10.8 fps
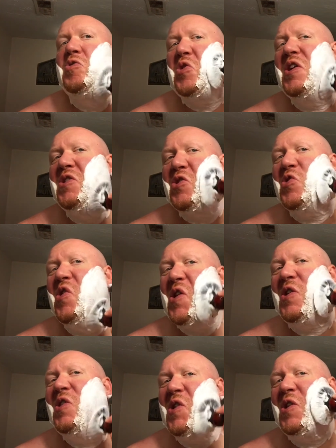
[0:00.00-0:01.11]
scent
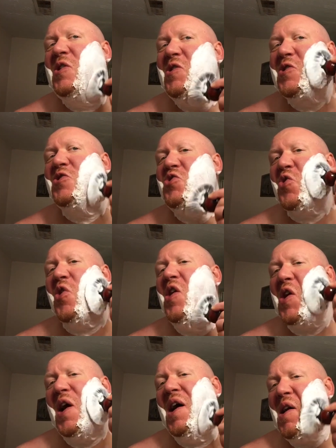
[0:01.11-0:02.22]
strength is
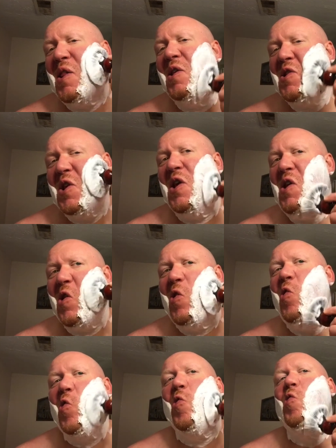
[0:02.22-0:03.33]
strong out of the tin
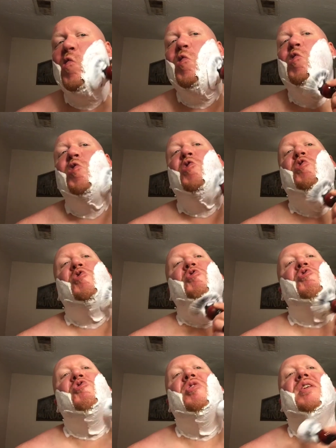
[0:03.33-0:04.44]

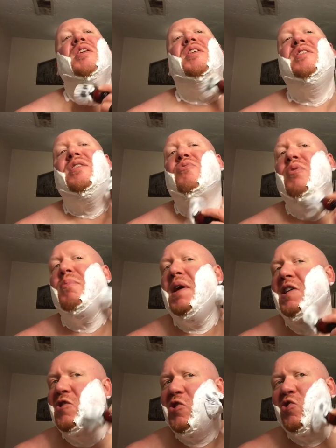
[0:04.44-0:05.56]
and
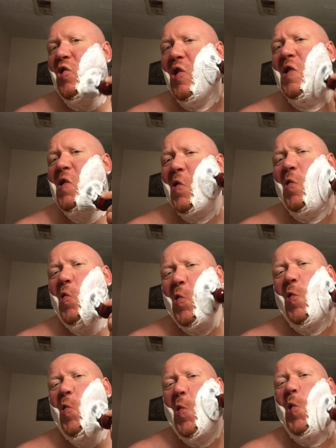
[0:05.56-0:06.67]
remains strong
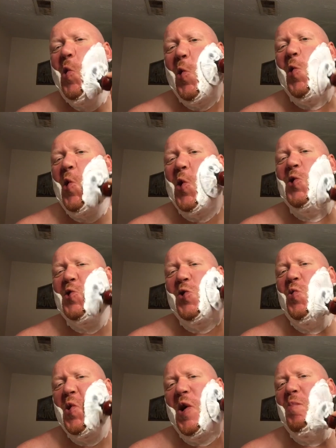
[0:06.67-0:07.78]
as
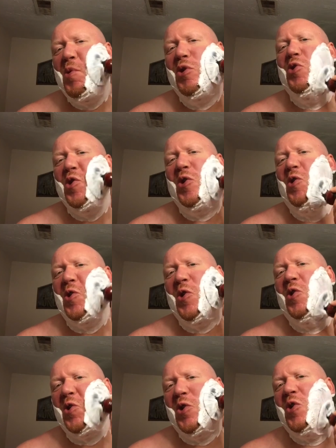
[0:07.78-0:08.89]
you
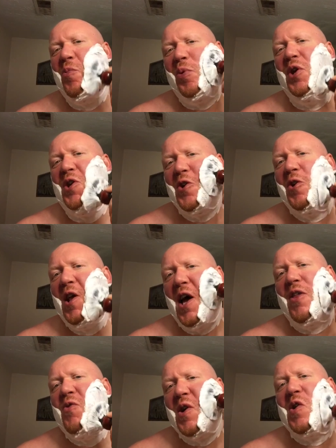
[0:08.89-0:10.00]
complete your
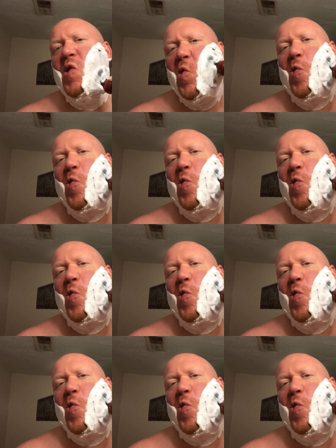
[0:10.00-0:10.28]
lathering.